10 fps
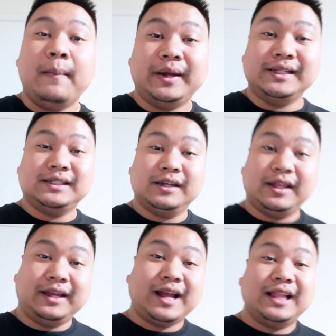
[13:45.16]
But until
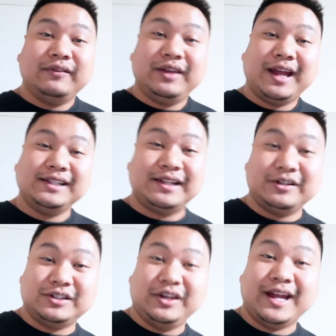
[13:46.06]
then, I love you guys and
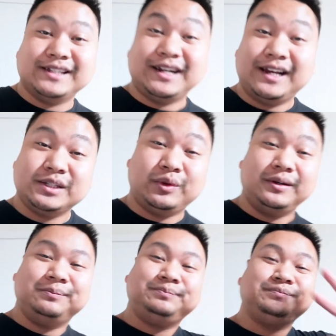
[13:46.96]
I'll see you guys in the next
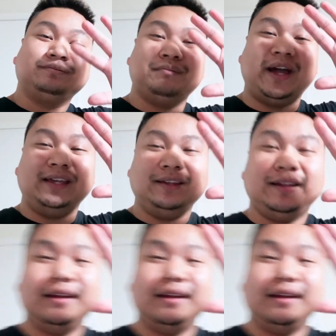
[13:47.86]
one. Bye.